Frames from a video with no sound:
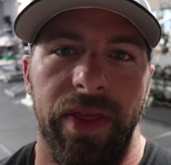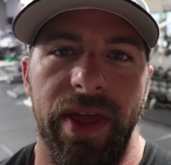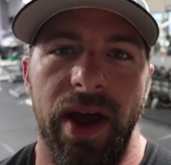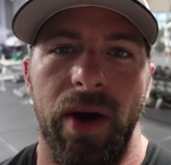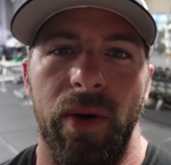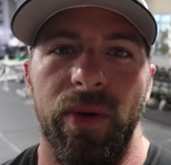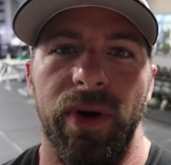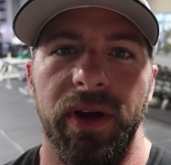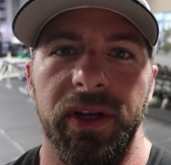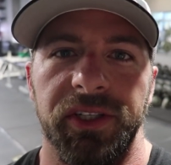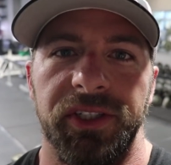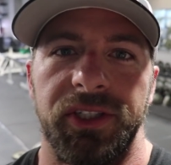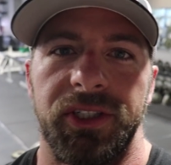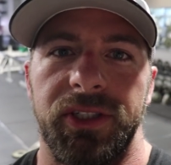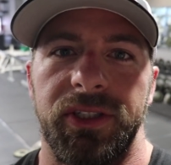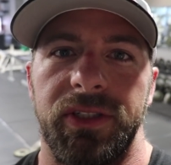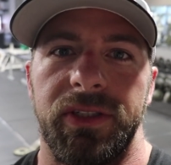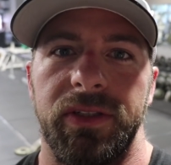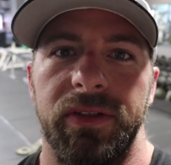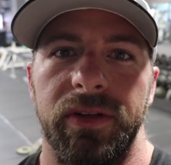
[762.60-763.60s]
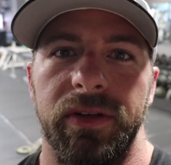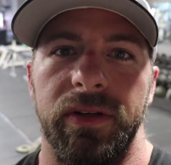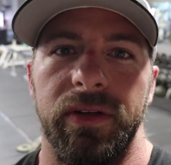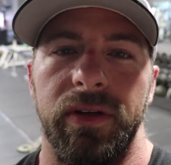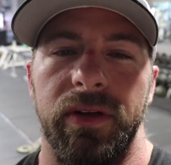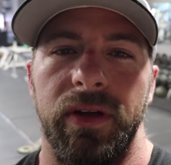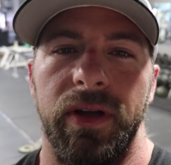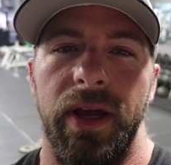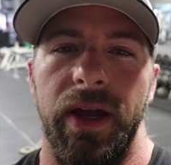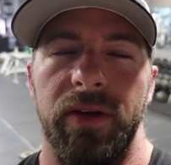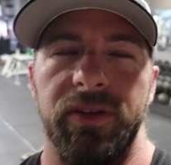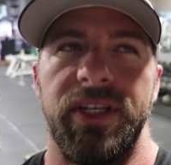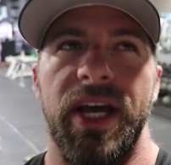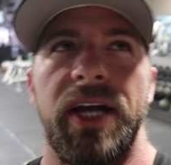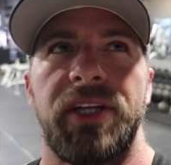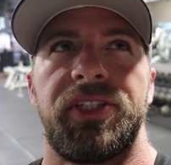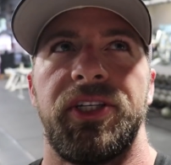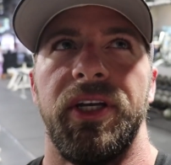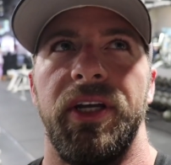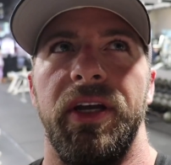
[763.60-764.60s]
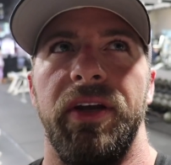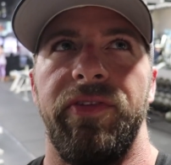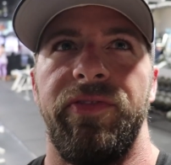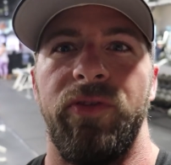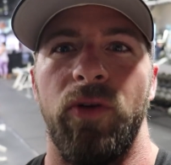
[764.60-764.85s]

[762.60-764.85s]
That was, it was actually